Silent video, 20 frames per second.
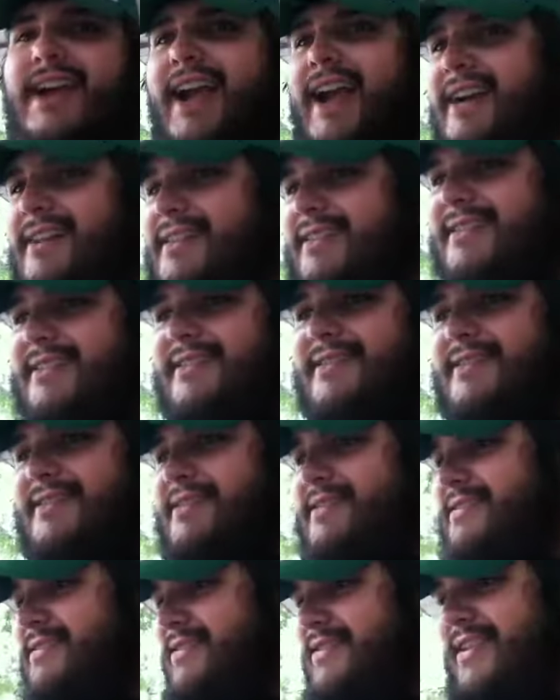And
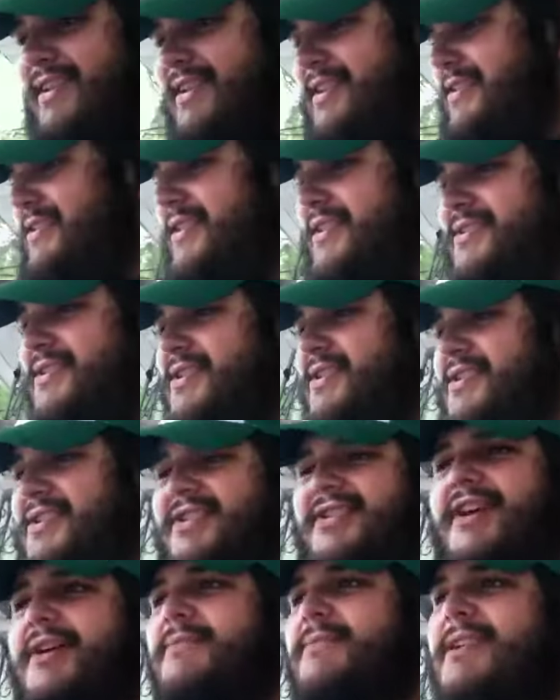there's
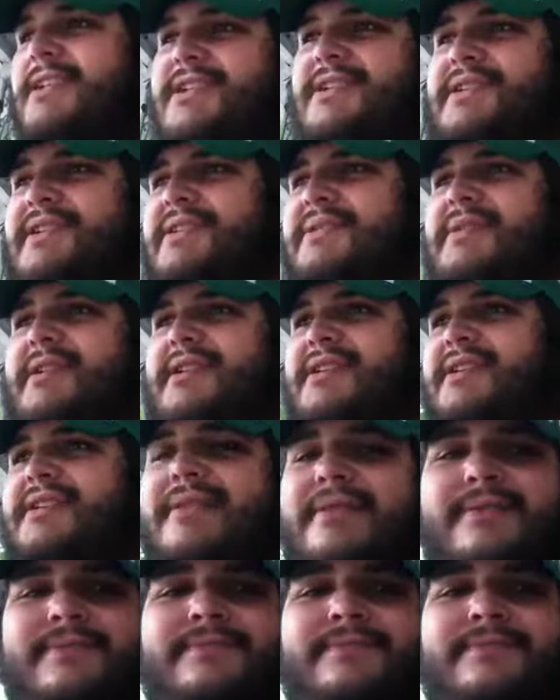just so much to it.